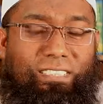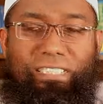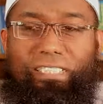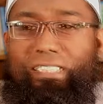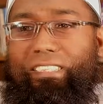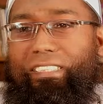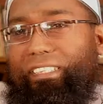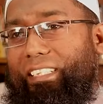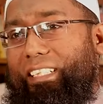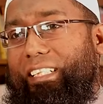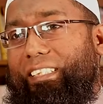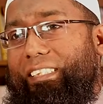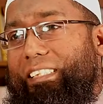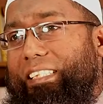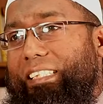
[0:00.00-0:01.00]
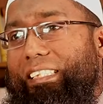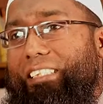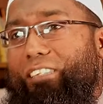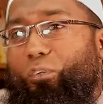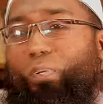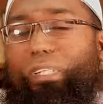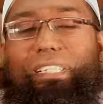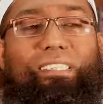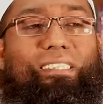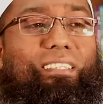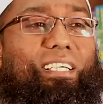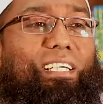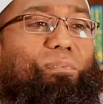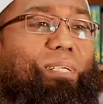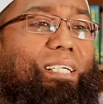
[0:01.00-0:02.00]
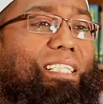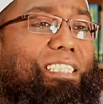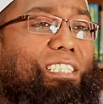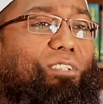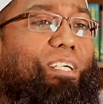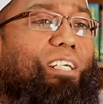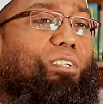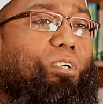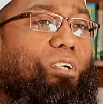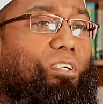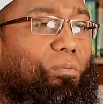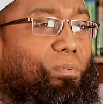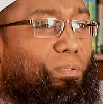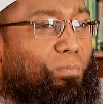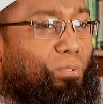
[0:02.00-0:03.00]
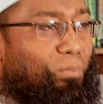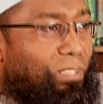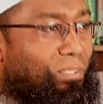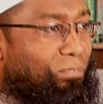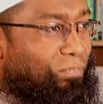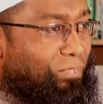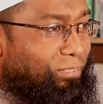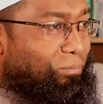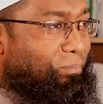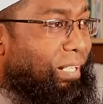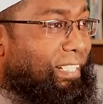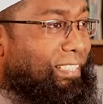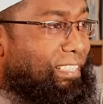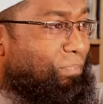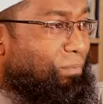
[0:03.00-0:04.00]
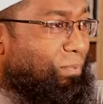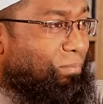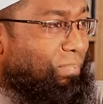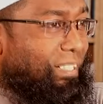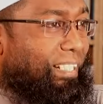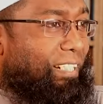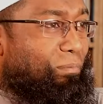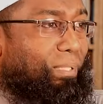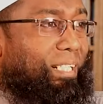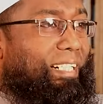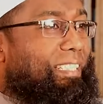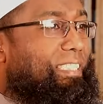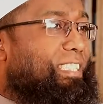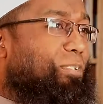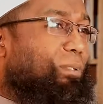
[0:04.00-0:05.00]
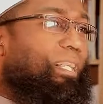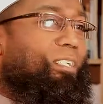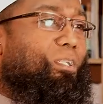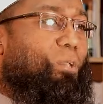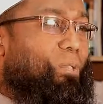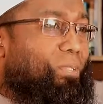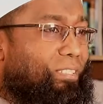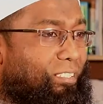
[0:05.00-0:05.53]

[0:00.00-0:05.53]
Just it is only 3 minutes you can talk about mobile phone. Maximum 3 minutes you can talk.